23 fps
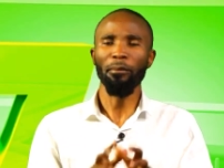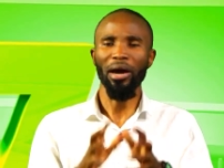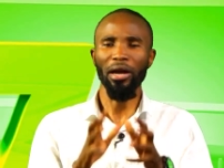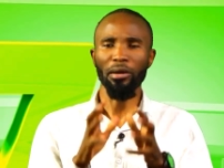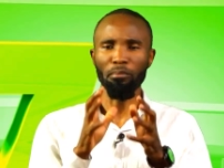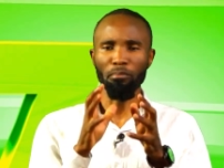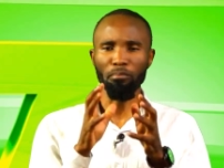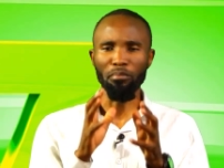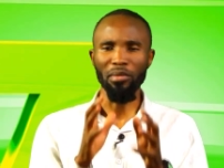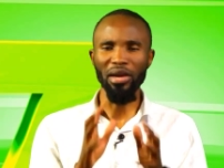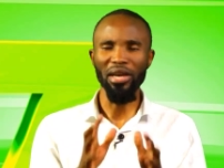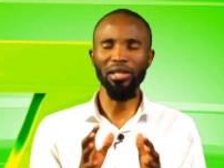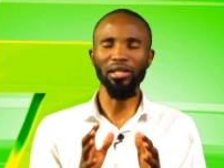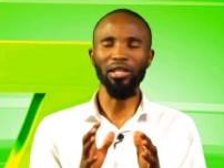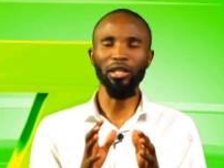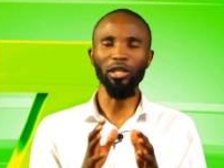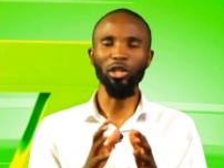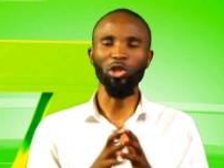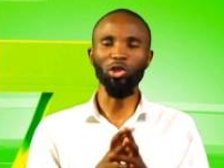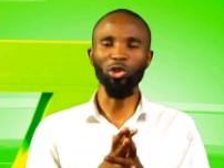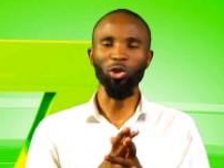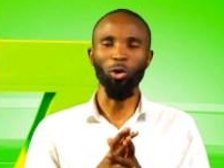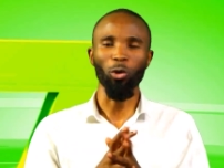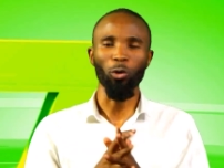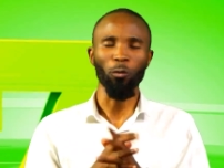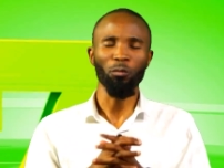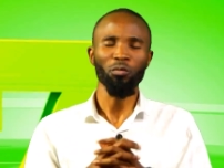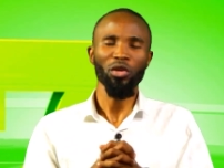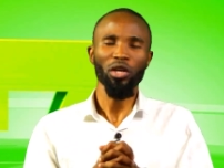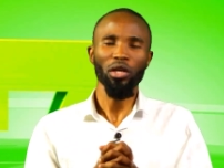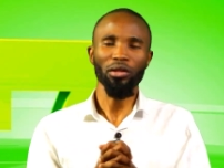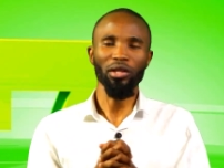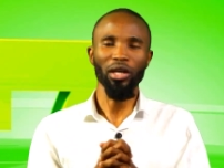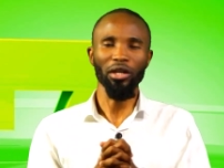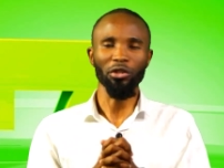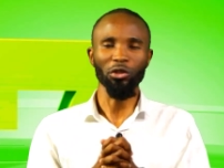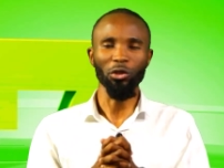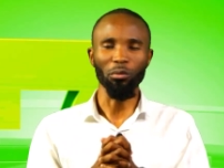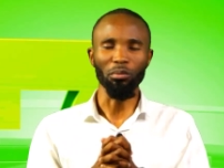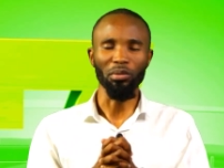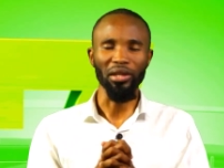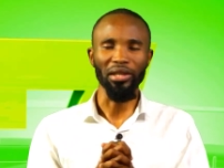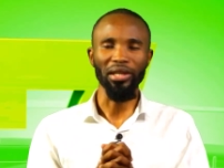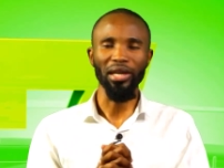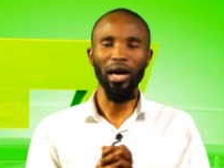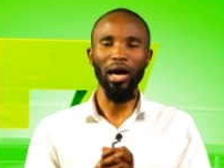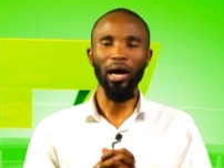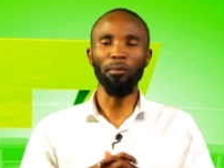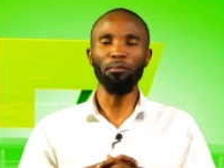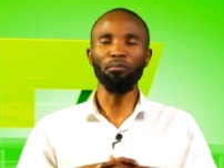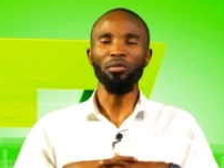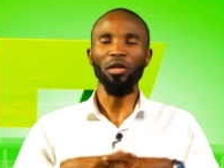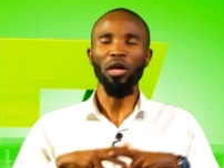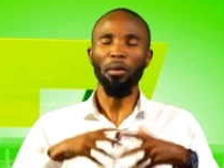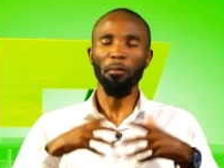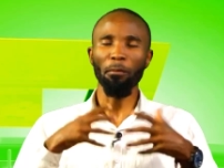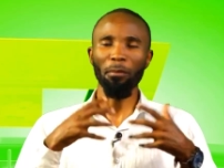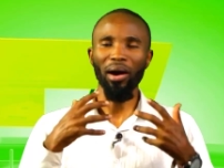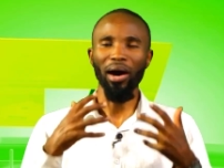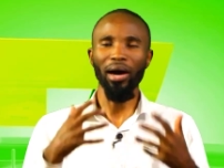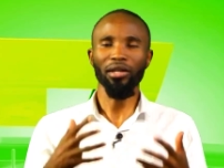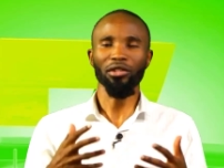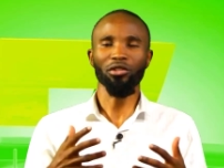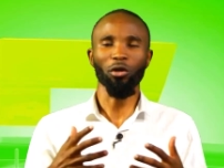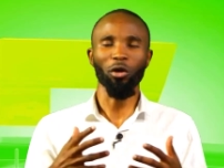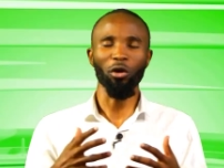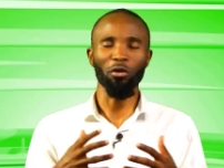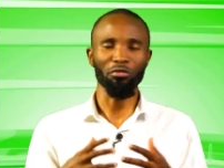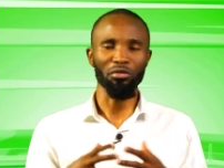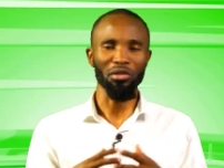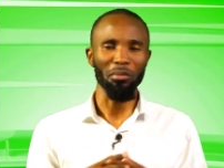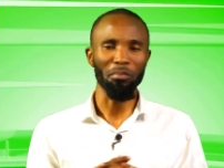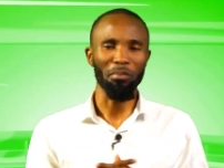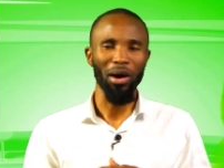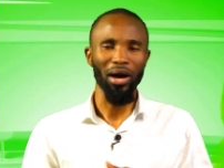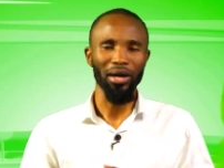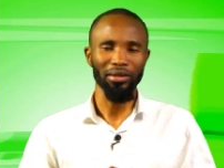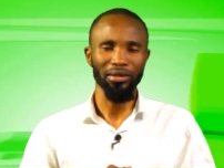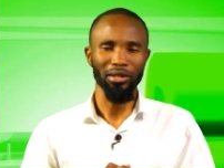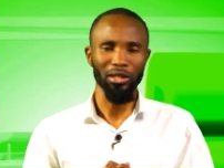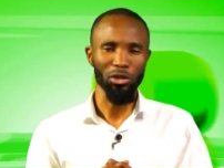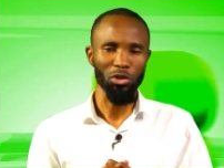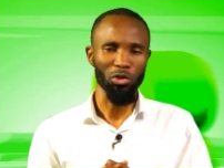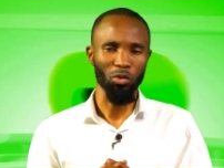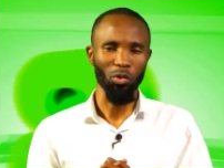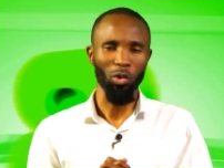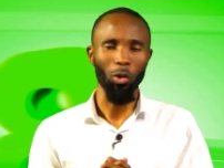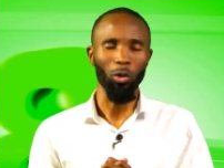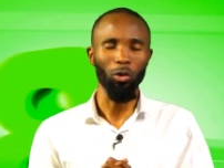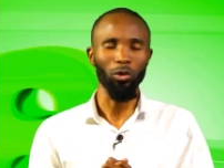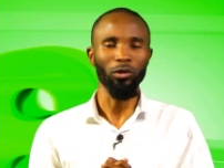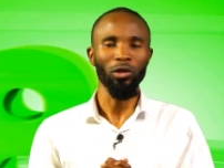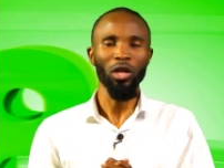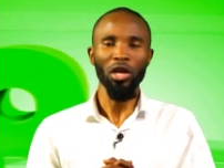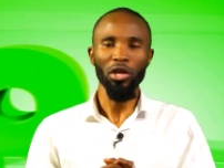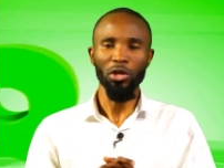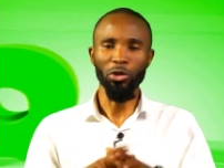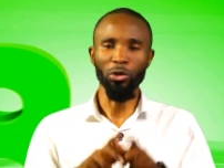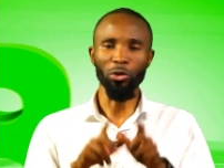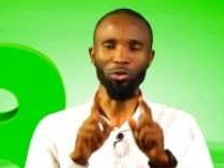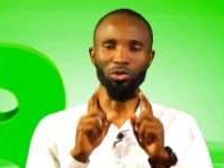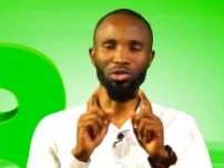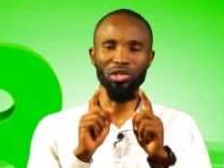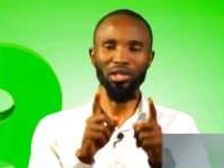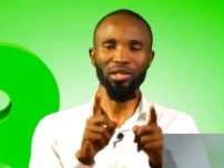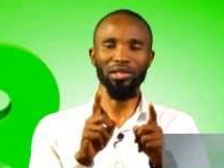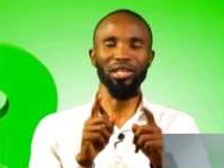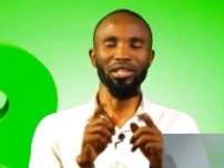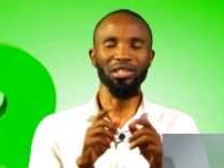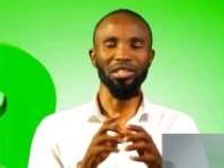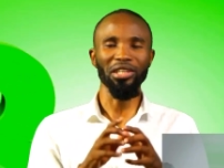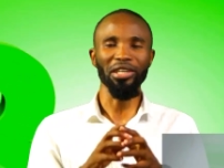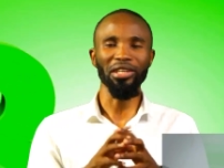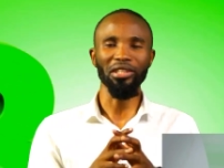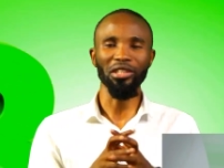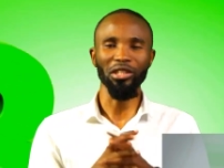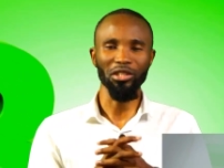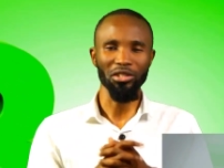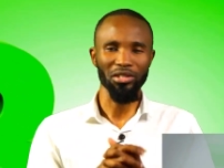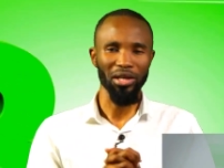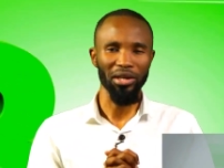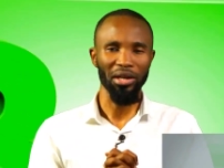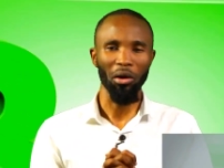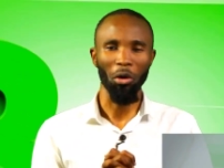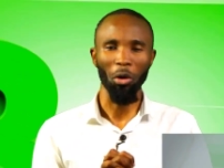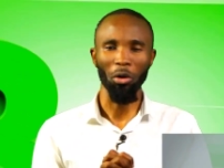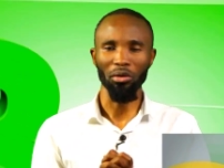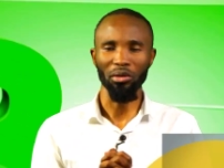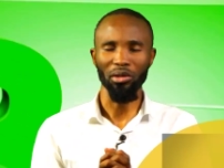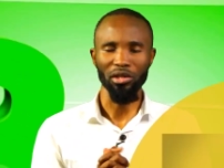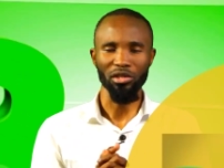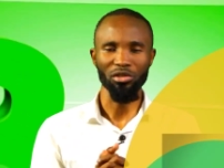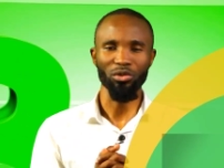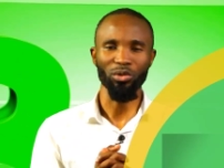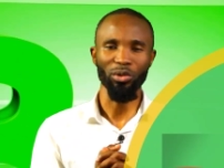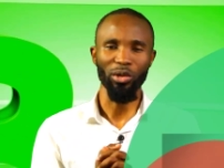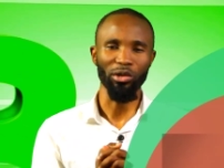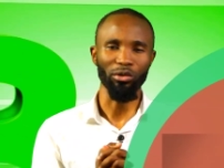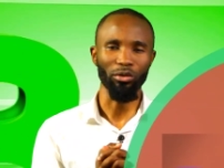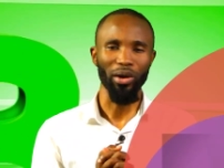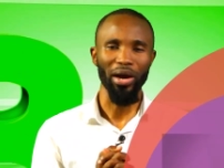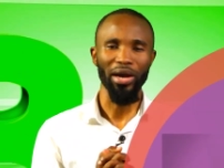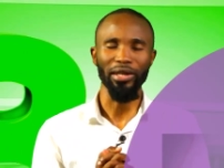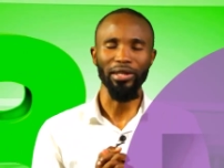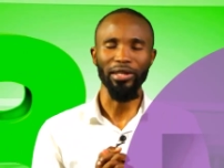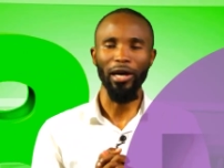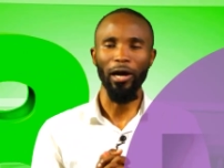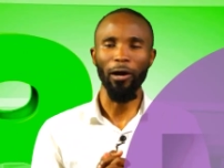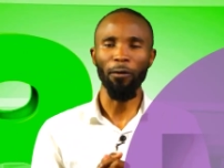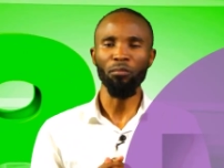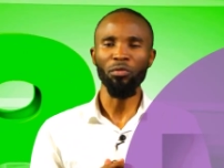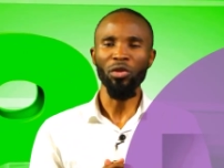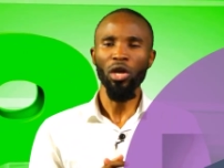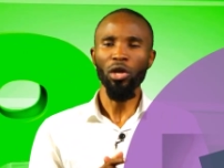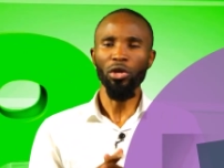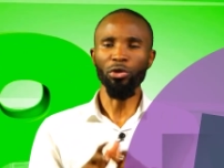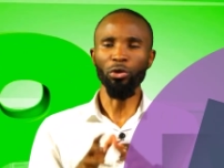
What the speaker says: by making sure that you become part of the partner's role using the details that are on the screen right now.